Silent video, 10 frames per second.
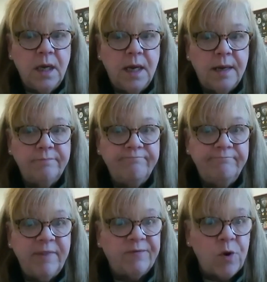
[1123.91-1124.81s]

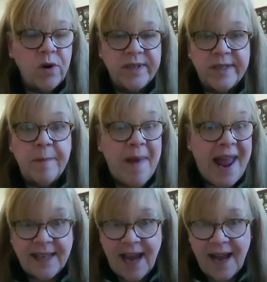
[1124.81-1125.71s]
of course, the
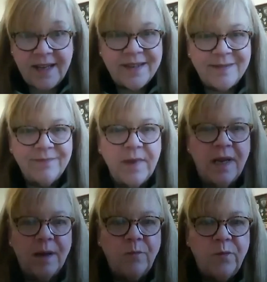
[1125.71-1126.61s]
bad guys,
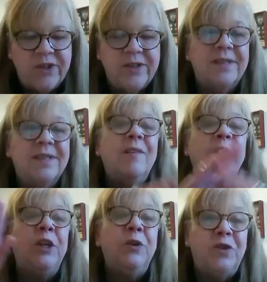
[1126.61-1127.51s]
which is a
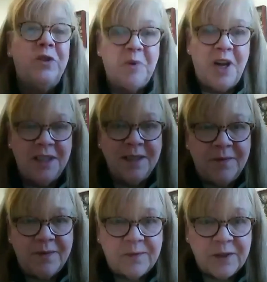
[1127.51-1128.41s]
huge umbrella
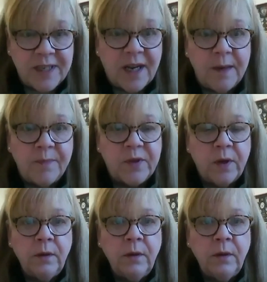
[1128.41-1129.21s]
of different types,